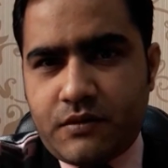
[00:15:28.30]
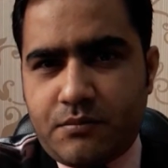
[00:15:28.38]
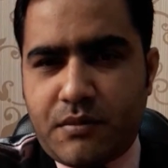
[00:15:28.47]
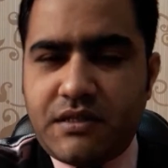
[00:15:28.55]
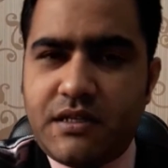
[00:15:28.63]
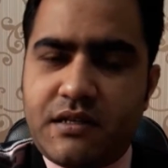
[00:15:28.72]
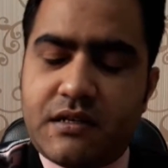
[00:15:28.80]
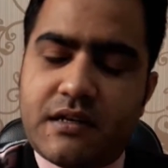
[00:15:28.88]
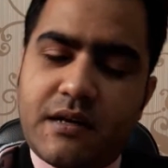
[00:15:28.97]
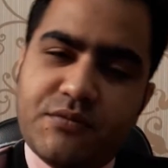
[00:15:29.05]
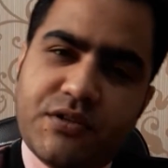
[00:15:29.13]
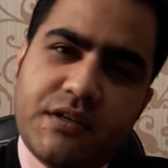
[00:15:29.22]
but the
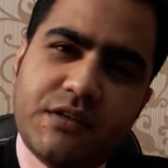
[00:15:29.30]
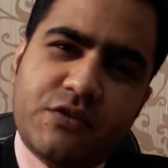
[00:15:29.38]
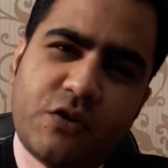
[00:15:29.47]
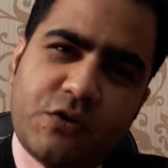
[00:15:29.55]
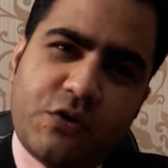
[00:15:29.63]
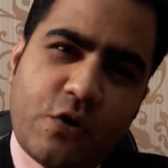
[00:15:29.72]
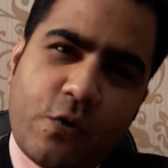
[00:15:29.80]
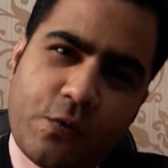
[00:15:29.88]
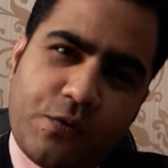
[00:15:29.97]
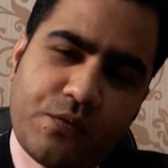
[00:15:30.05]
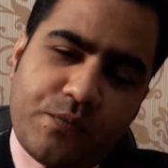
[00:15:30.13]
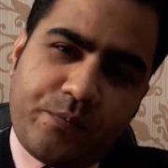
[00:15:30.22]
redemption is not
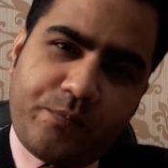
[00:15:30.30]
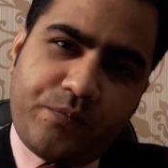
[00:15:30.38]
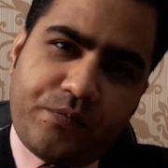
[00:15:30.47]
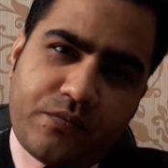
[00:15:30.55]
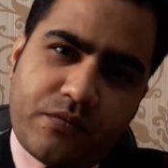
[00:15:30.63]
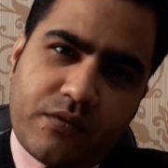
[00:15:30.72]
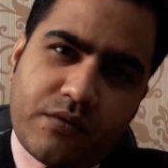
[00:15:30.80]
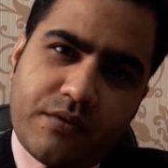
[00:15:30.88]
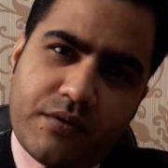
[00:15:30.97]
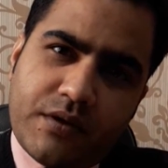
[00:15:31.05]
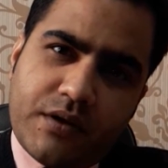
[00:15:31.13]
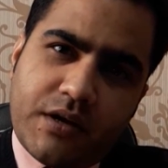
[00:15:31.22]
known.
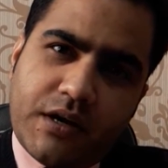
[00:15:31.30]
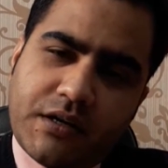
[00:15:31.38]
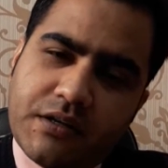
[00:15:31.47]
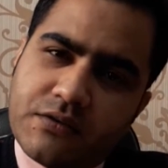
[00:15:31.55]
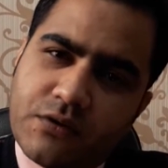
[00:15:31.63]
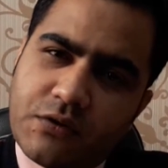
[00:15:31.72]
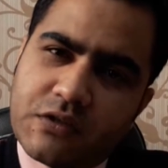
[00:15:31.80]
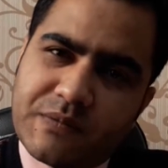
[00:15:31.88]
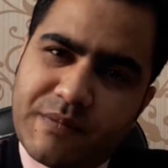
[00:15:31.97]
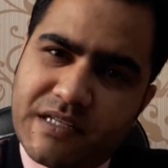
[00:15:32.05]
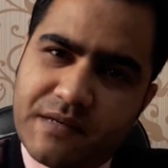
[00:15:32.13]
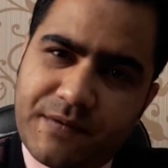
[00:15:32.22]
It is not
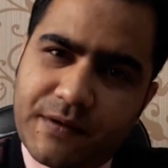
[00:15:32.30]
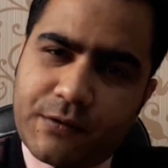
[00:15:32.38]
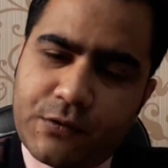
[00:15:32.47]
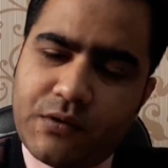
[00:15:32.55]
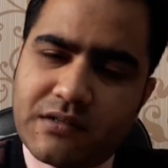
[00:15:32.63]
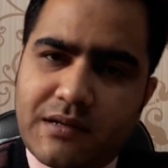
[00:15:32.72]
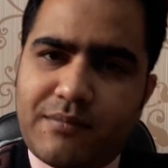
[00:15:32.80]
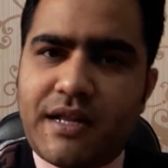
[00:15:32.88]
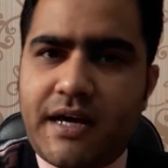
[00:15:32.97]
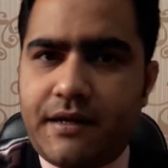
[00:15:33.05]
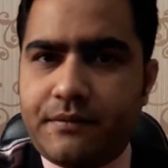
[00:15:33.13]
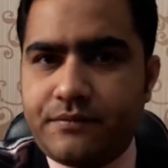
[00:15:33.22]
specific to a
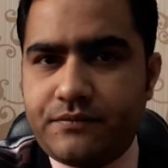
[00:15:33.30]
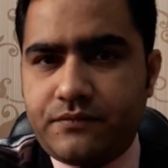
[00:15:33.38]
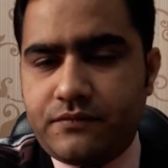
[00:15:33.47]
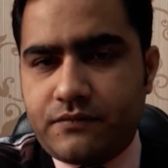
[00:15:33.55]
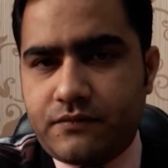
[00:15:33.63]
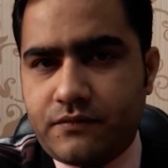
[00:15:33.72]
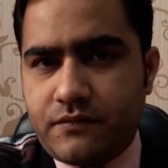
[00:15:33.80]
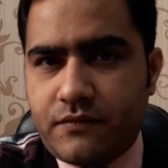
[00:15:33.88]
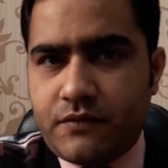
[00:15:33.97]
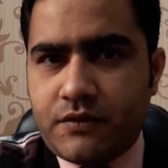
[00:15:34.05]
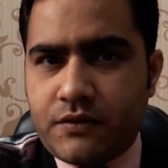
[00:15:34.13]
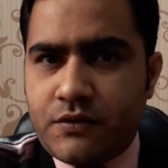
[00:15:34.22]
supplier.
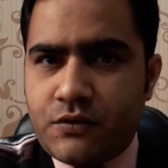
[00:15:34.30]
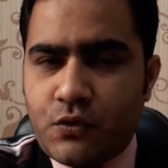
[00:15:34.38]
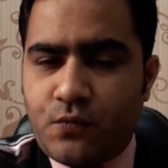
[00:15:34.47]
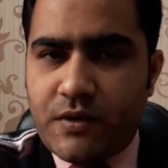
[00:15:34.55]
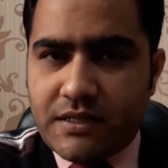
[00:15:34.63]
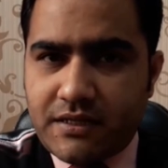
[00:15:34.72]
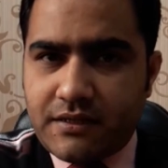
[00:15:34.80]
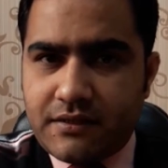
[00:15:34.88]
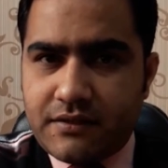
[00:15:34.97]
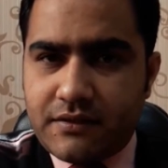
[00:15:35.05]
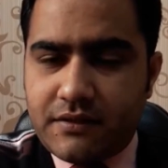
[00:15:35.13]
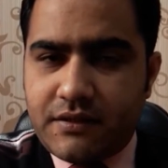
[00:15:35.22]
So whether
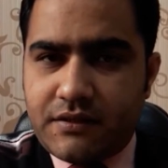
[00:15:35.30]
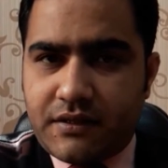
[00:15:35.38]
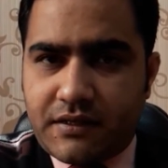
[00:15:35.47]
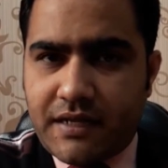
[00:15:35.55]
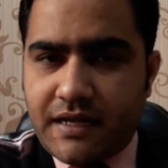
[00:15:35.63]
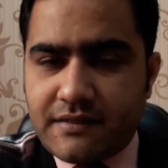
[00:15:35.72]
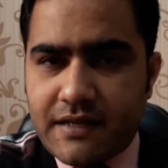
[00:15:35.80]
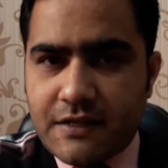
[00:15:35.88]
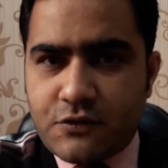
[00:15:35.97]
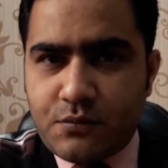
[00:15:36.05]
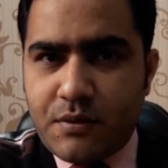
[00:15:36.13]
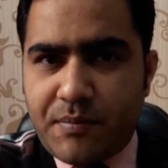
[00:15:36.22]
the tax has
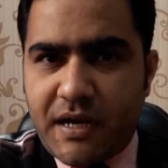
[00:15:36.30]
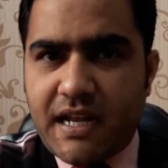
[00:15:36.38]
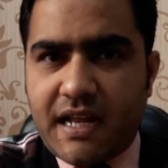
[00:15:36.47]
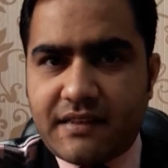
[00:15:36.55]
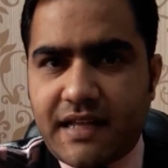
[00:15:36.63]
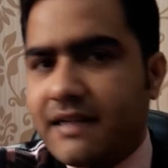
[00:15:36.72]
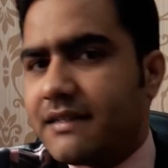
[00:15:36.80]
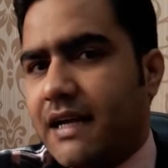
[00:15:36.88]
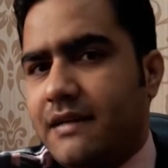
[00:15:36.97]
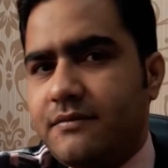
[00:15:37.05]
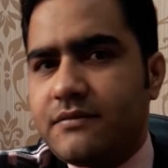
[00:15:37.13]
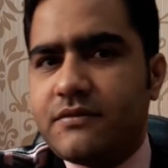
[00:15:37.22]
to be paid at that
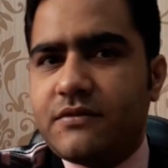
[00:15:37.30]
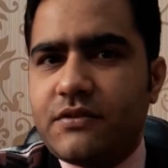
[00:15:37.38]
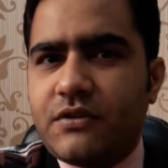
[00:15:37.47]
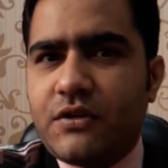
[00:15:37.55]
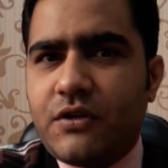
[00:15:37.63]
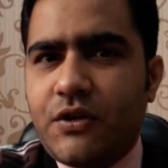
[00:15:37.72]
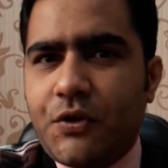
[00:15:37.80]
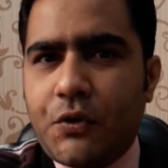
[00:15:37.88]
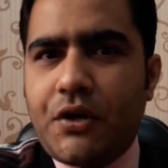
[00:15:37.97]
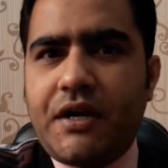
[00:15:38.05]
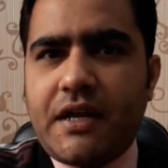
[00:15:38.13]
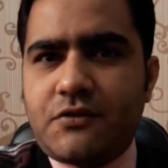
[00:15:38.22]
time
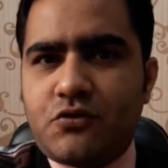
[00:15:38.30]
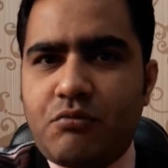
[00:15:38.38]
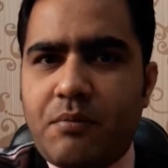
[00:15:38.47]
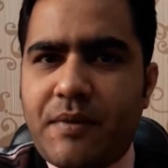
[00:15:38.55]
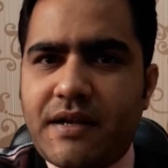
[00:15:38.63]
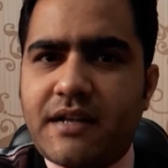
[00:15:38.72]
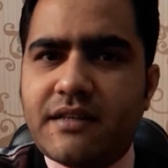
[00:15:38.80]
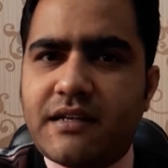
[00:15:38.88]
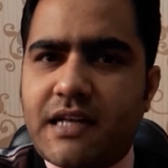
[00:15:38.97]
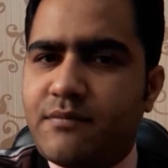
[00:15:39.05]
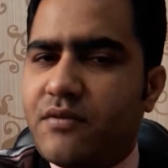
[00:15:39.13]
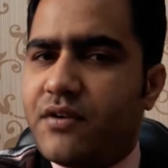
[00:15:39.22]
or it has to be paid at the
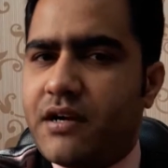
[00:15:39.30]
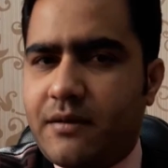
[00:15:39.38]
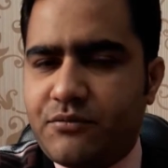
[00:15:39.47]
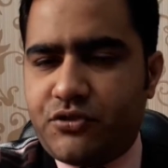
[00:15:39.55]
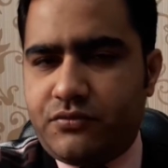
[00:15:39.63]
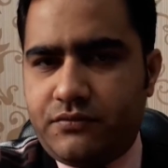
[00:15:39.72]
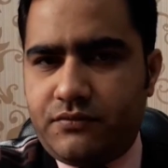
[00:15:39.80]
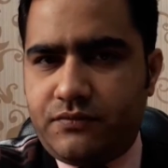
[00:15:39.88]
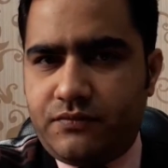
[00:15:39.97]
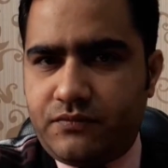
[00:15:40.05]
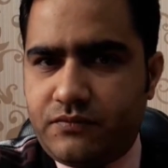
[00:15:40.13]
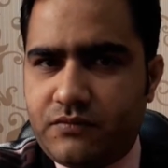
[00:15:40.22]
time of redemption.
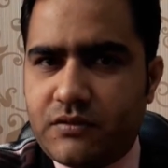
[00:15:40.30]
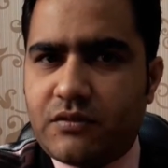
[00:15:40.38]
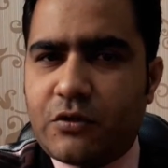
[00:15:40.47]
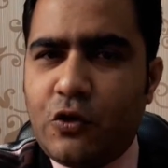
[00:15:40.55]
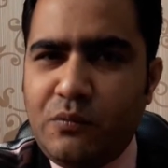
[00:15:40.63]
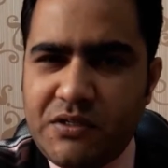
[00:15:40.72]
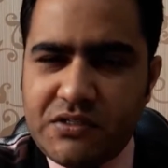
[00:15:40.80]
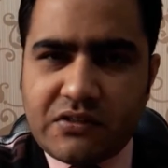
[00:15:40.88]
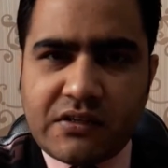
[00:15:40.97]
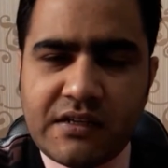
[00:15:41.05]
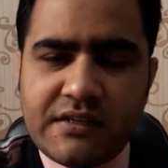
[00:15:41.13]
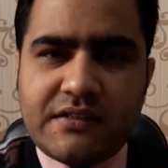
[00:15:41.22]
And the government is
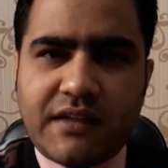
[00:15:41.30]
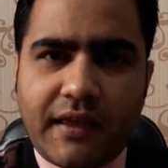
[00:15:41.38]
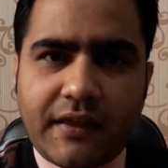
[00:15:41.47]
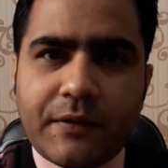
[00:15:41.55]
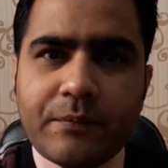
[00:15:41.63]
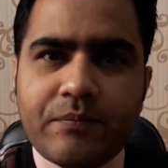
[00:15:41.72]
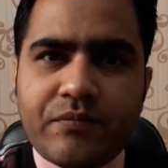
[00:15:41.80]
clearly saying